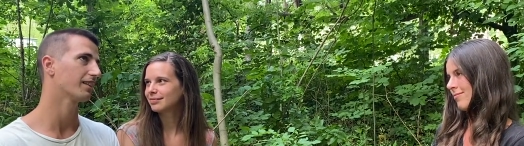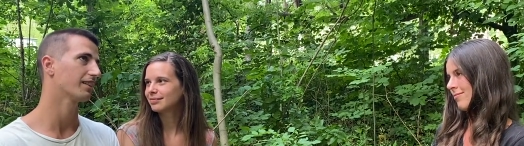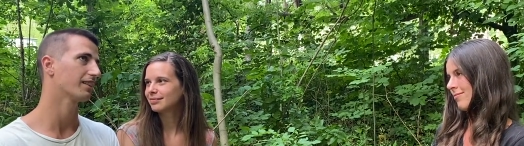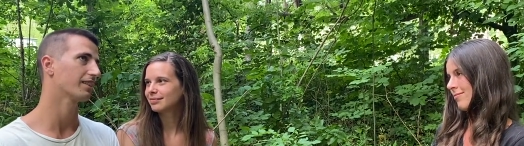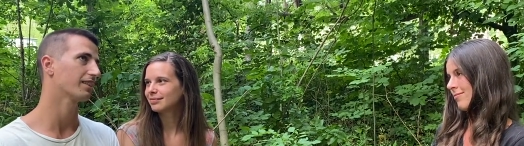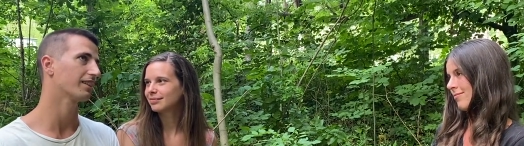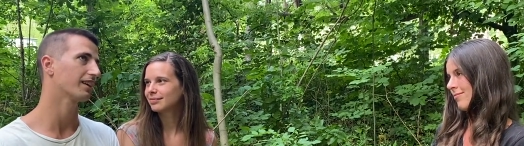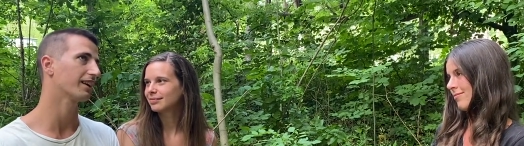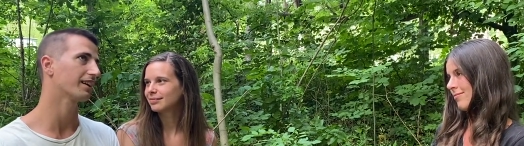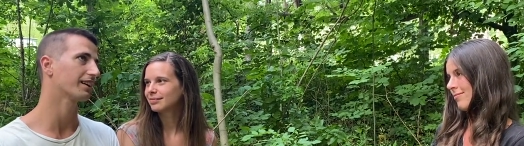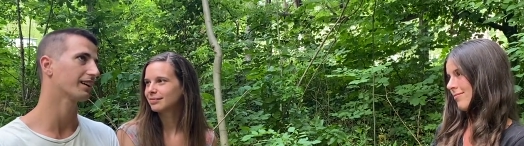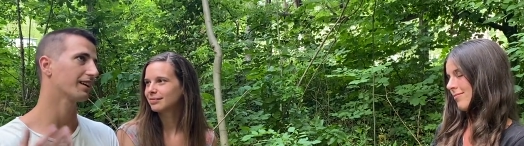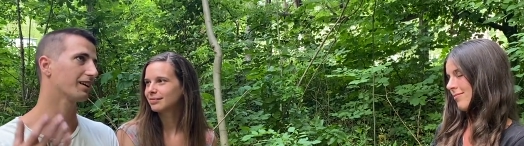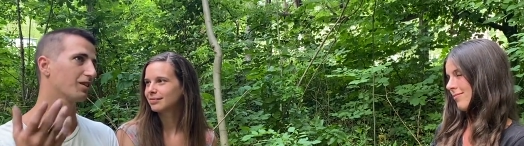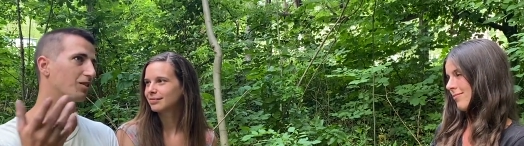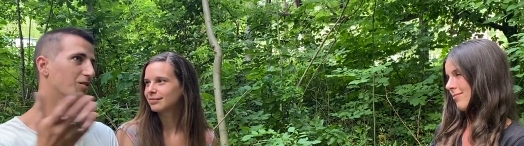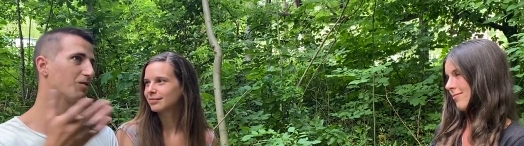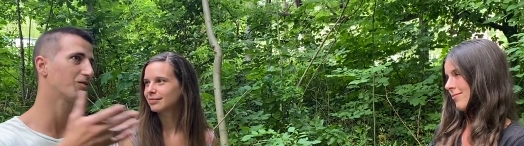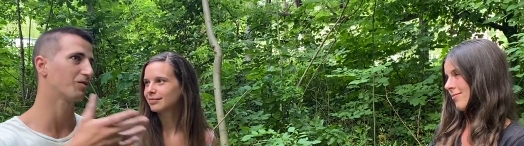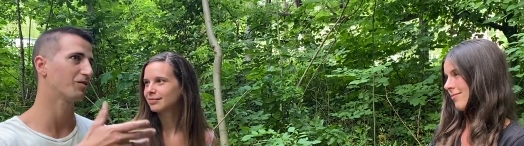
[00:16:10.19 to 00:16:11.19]
Speaker 1: thinking of
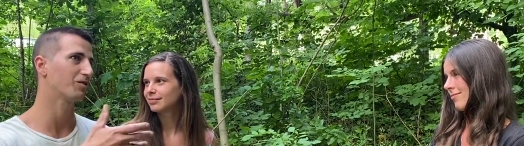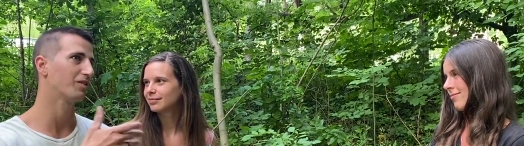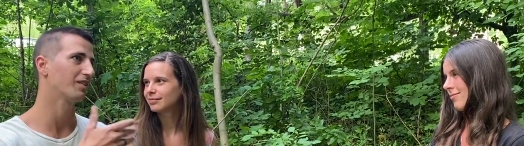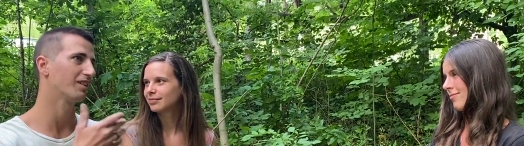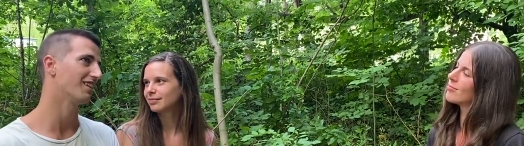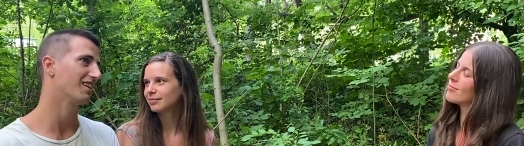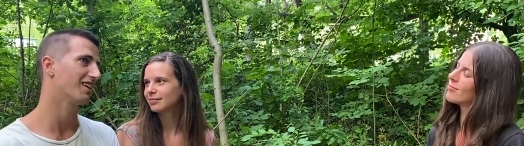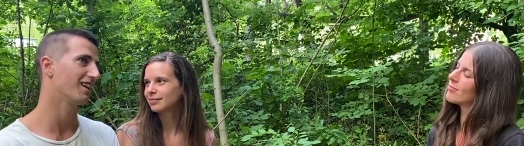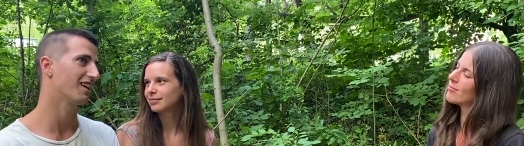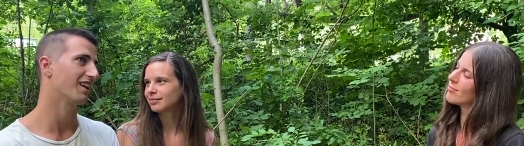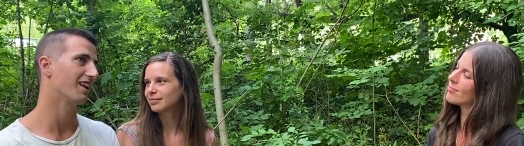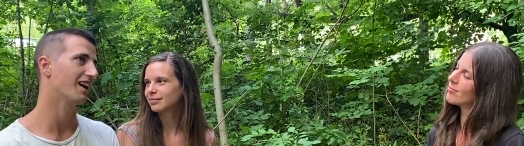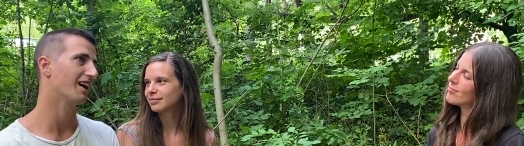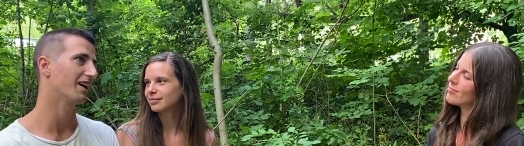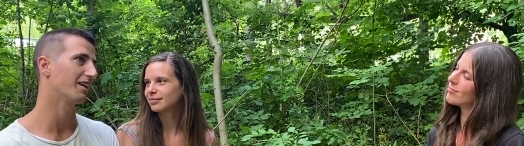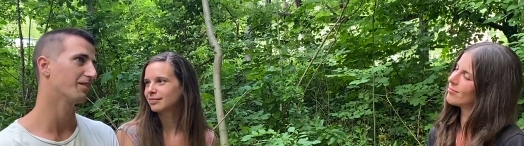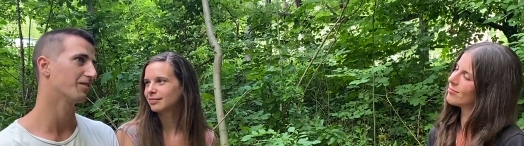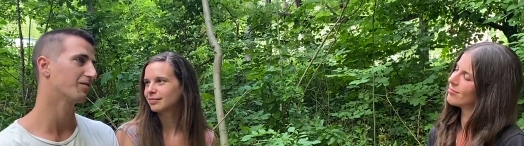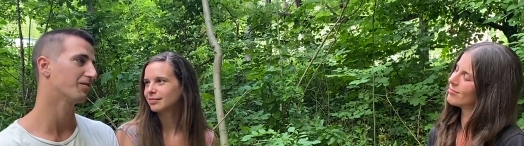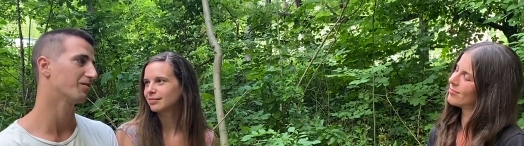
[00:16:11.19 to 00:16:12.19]

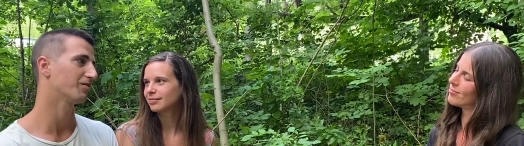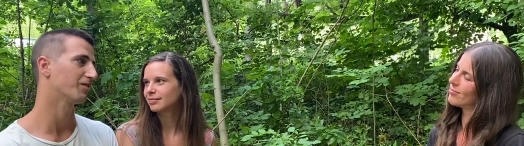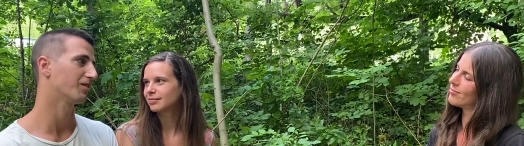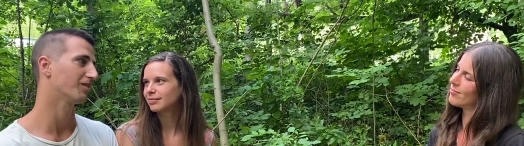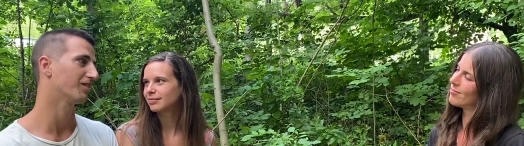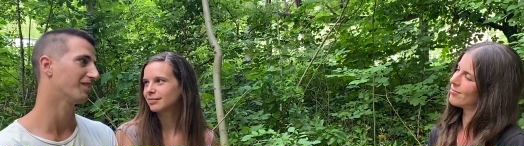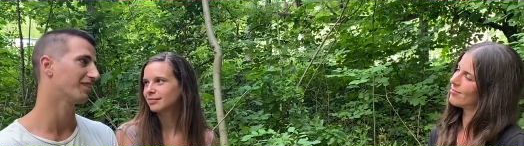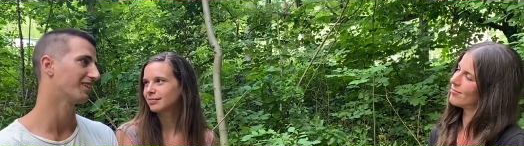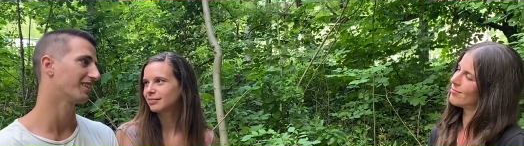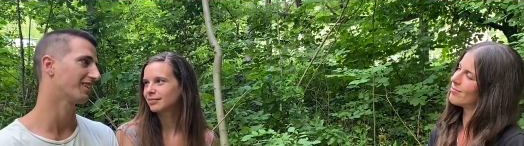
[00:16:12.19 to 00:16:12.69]
life for